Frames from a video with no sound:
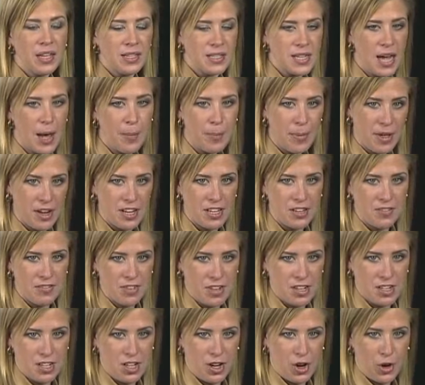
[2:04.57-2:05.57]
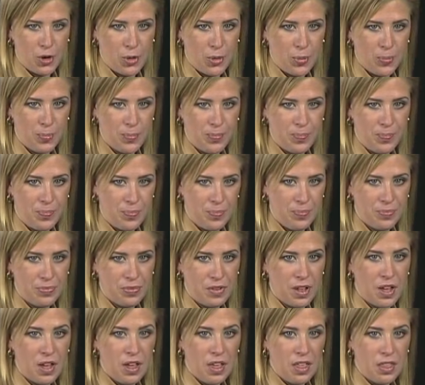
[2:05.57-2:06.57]
Tap any video.
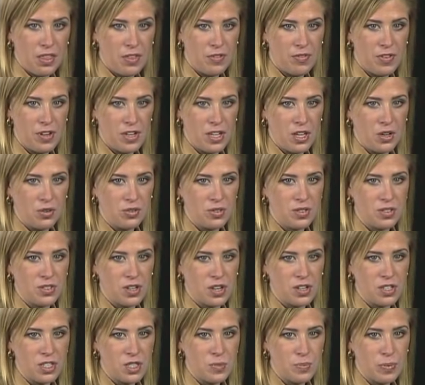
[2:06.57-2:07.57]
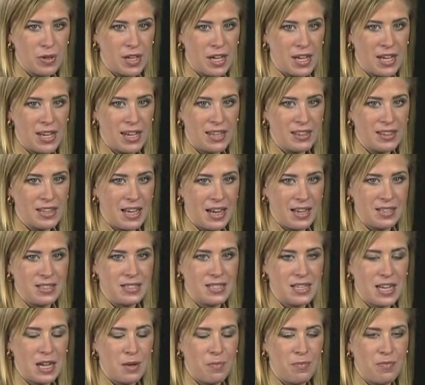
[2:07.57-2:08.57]
The video starts playing in
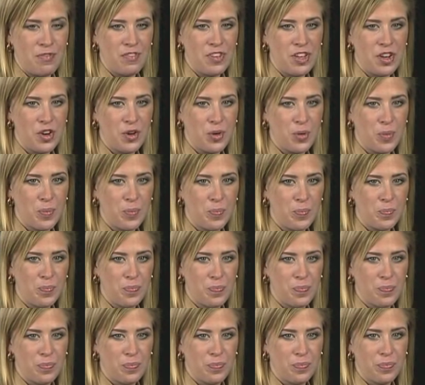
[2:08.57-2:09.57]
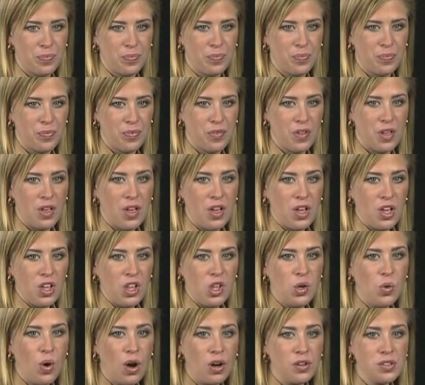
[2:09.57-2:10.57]
landscape view.
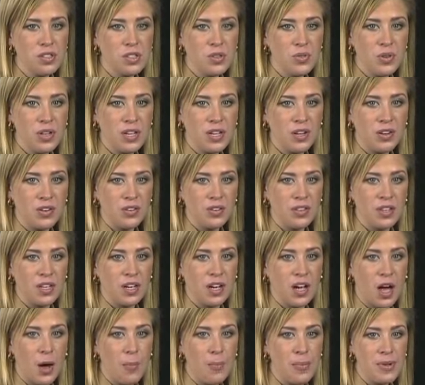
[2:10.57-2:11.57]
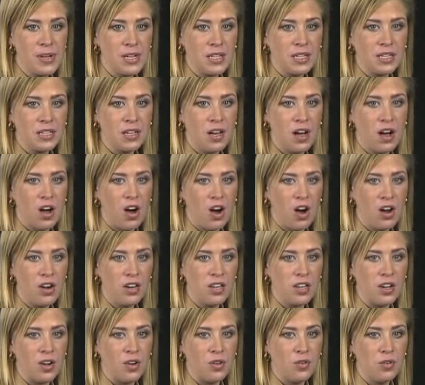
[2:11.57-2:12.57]
You also hear the accompanying
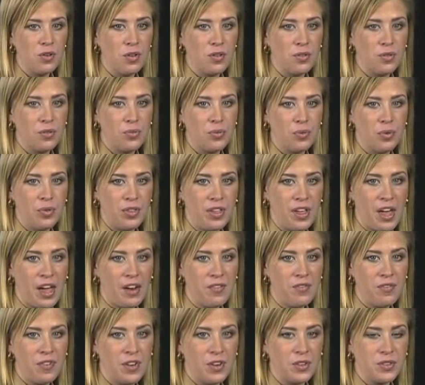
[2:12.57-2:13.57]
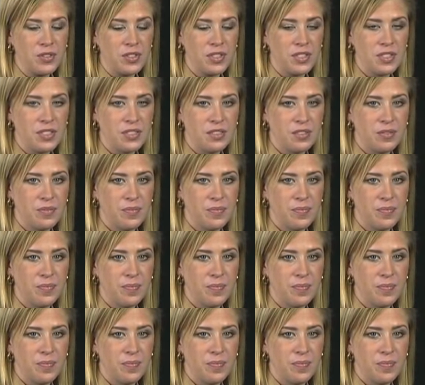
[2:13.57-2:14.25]
audio through the headphones.